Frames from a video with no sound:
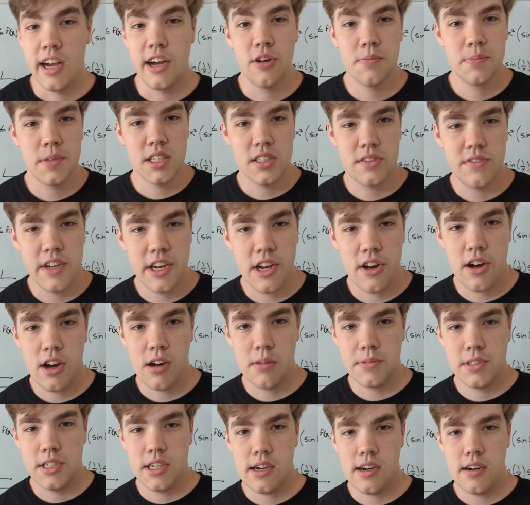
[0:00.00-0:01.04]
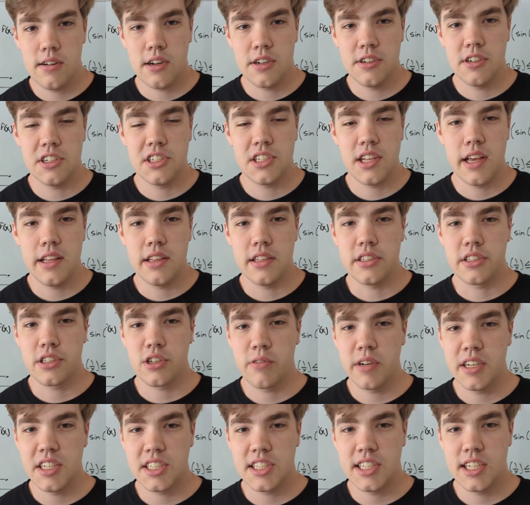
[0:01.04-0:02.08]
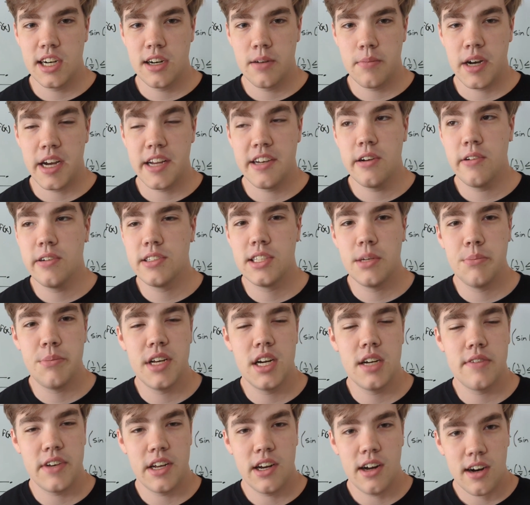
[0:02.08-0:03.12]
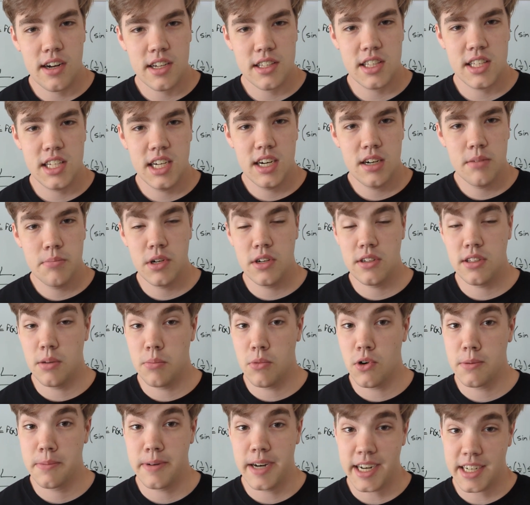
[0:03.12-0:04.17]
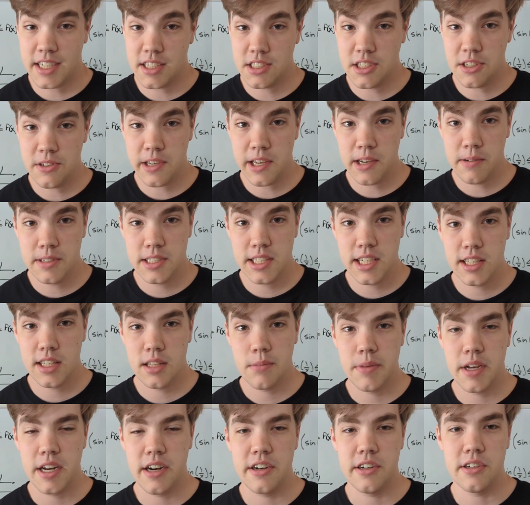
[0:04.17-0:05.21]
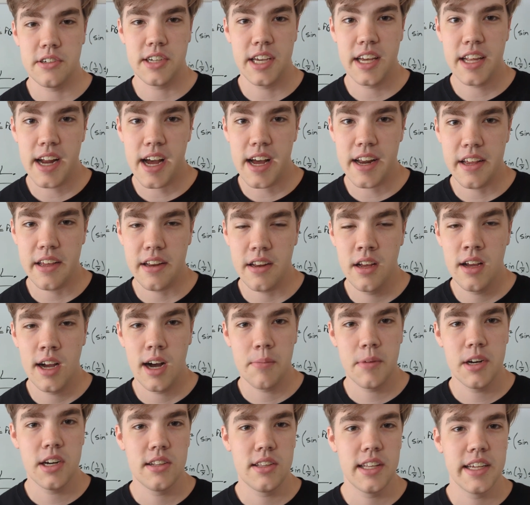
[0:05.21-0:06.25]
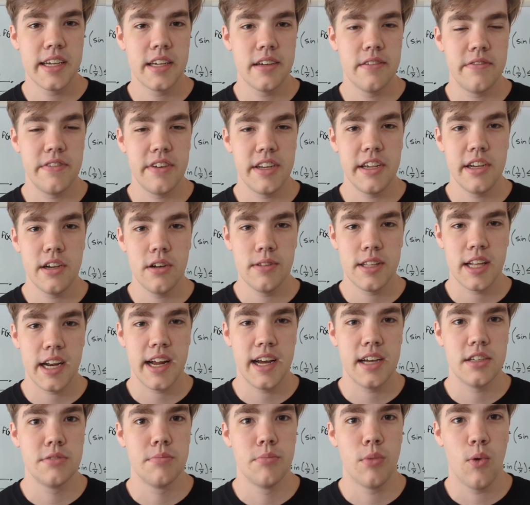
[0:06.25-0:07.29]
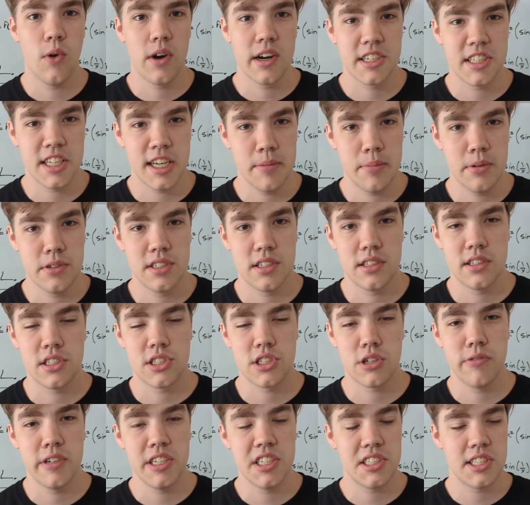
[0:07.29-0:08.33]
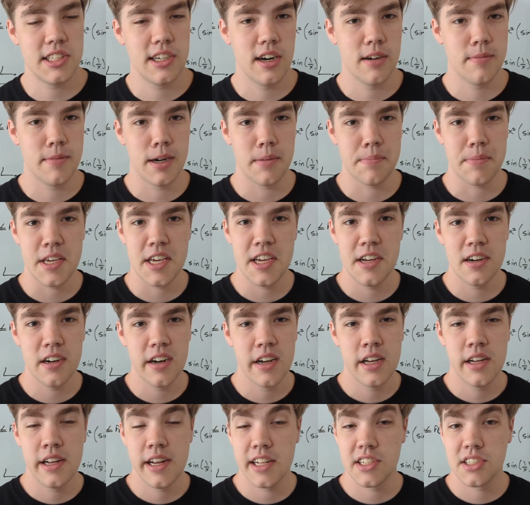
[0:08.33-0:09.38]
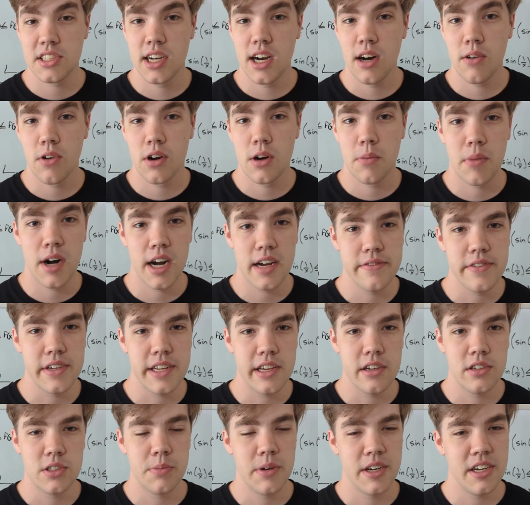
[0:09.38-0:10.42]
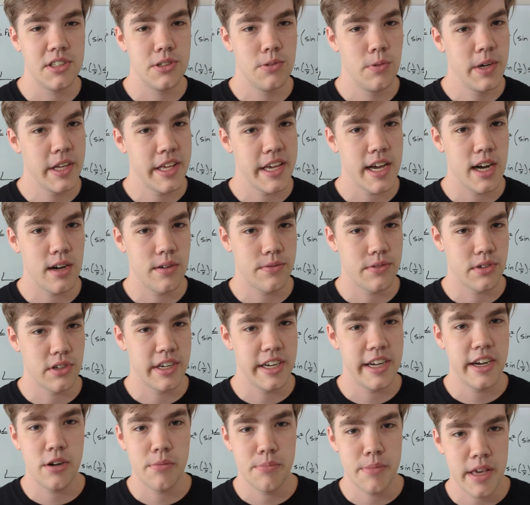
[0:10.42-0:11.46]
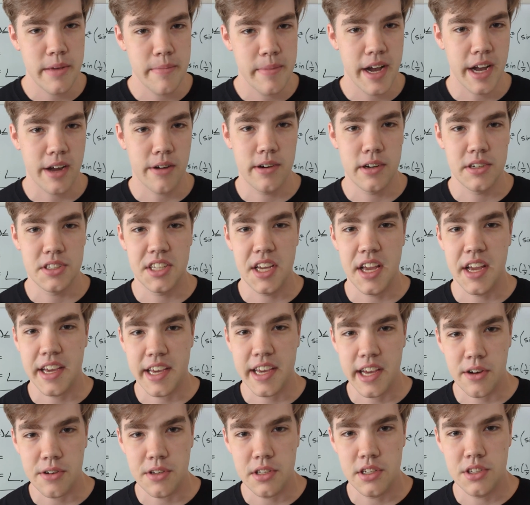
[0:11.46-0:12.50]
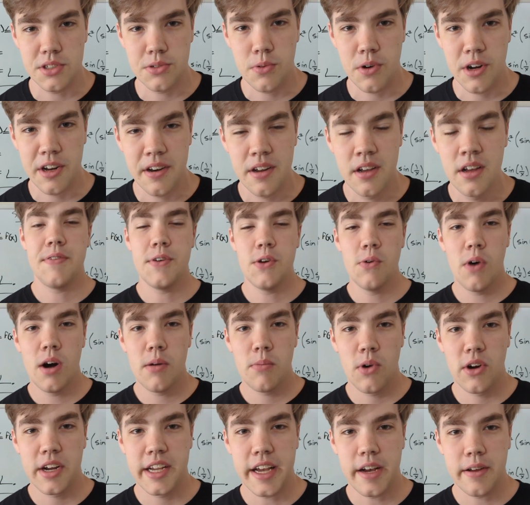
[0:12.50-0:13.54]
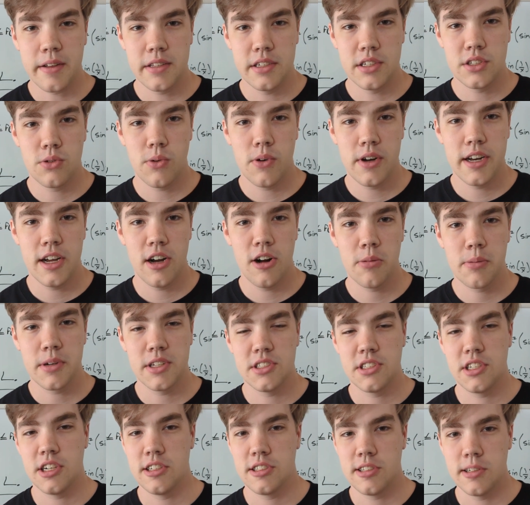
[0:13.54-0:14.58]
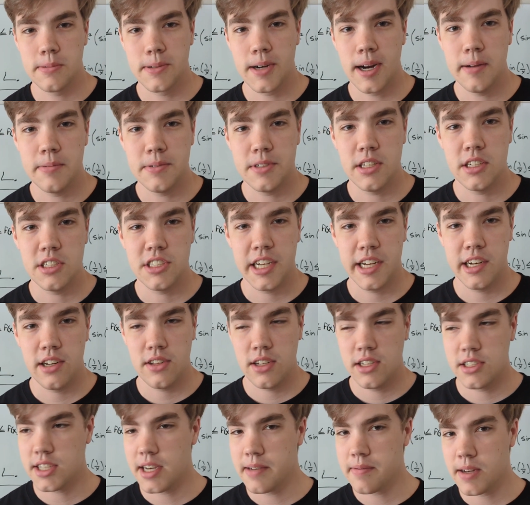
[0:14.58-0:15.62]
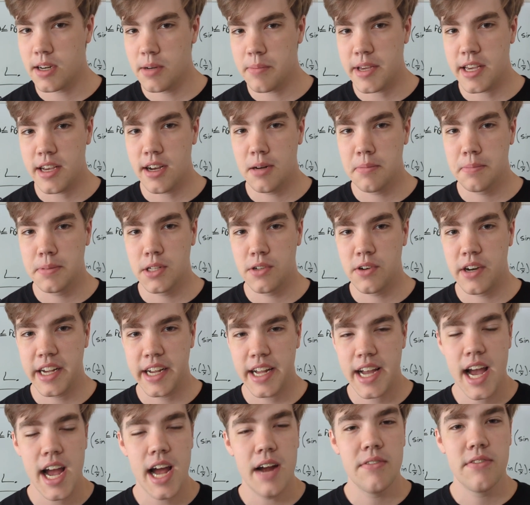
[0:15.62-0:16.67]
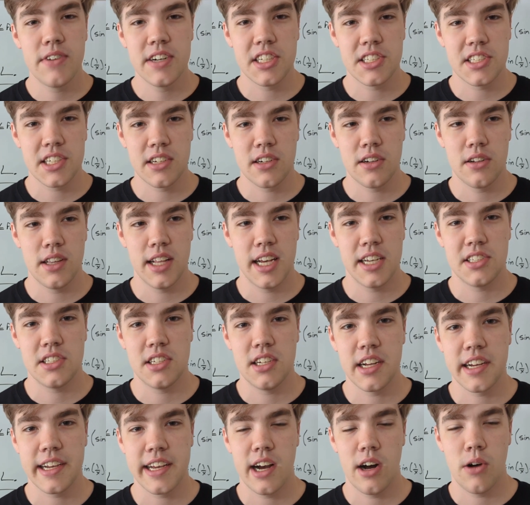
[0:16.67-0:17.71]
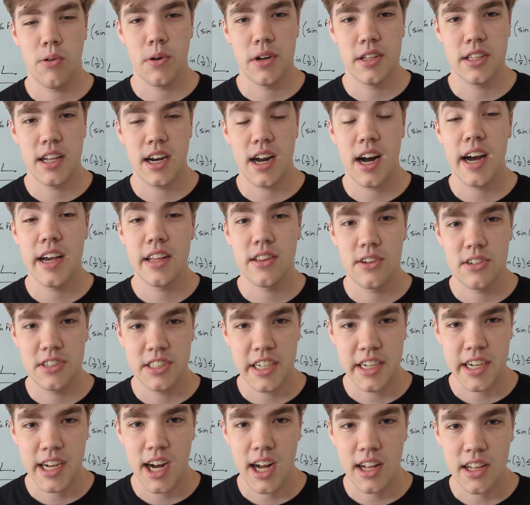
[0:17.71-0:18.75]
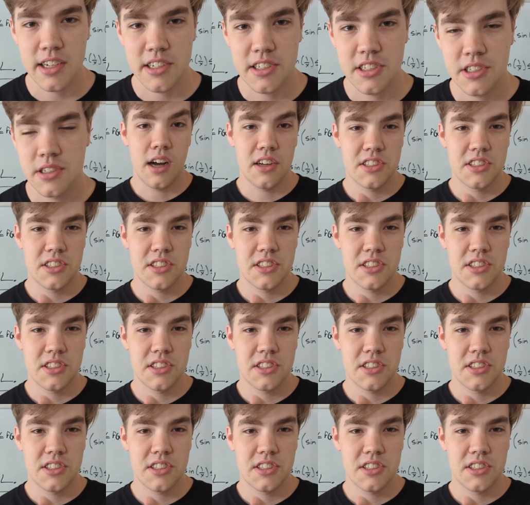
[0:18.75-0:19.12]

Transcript: I hope this video helps you out understanding the squeeze theorem. I know it's a bit of an odd theorem, but the more practice you get with it, the better you'll get at it. I'm going to link a video that has more examples of the squeeze theorem up here. It's not one of my videos, but it's really helpful and helped me back when I was taking Calculus 1. If you want more Calculus 1 help, consider subscribing to the channel, as I'm going to be uploading every single lesson in Cal 1 that I learned in college.